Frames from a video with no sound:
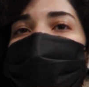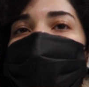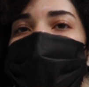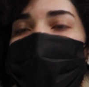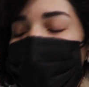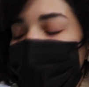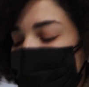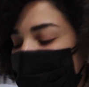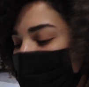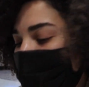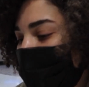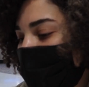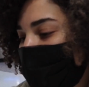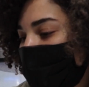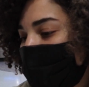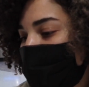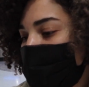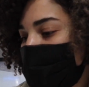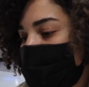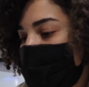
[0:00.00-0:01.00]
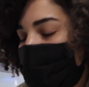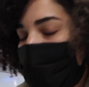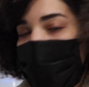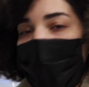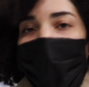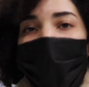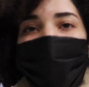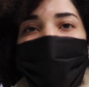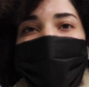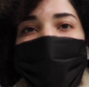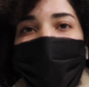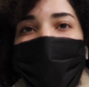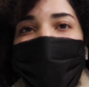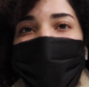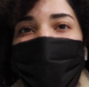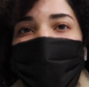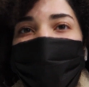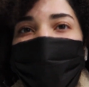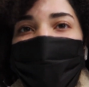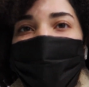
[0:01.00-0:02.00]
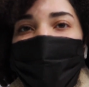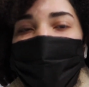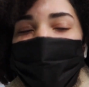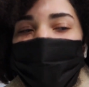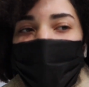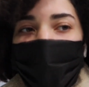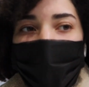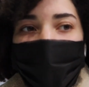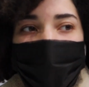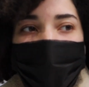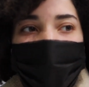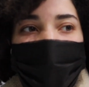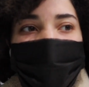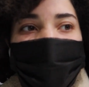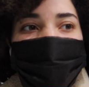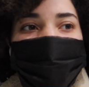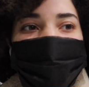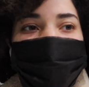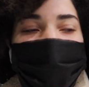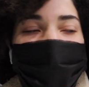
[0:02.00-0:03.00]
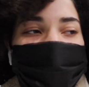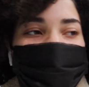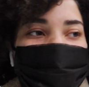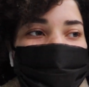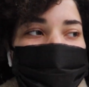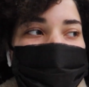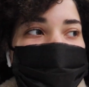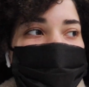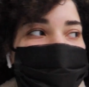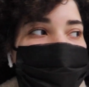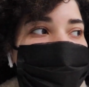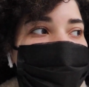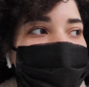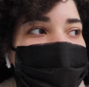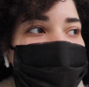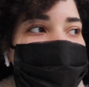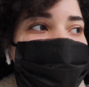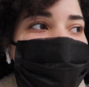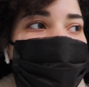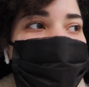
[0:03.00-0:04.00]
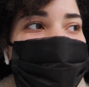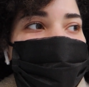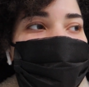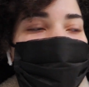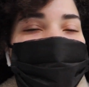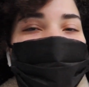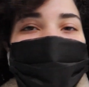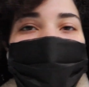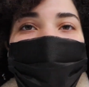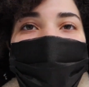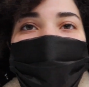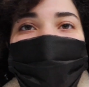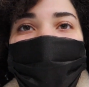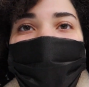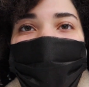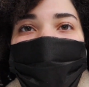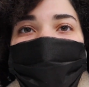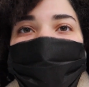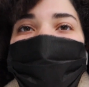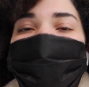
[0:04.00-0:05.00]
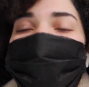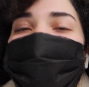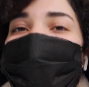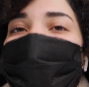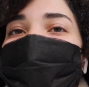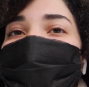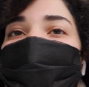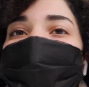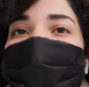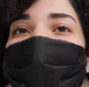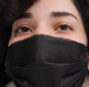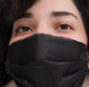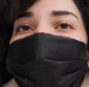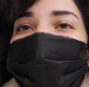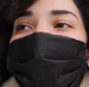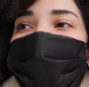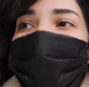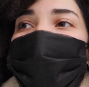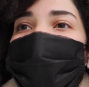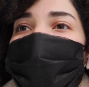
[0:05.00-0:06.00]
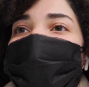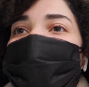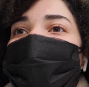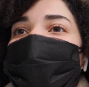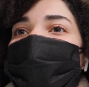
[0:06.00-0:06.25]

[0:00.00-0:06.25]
it is now 8 o'clock, and Tasha just sent me a text and said that she is